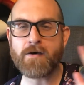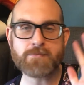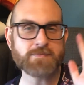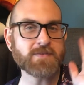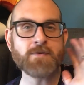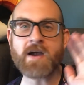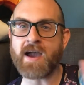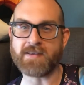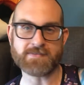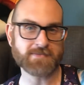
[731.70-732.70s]
oh you
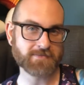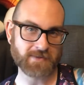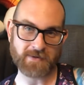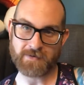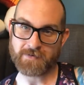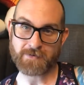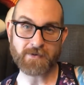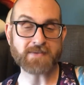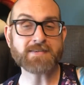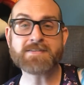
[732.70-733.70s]
guys
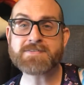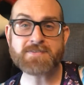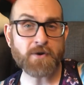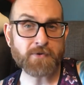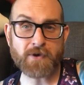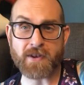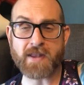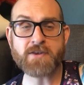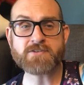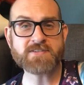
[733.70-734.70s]
you guys it's so good
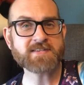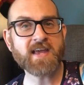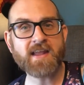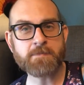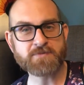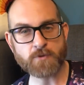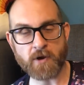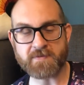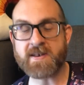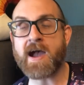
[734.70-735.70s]
and you'll just get
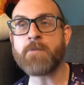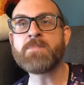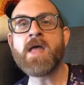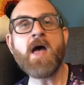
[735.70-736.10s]
absorbed now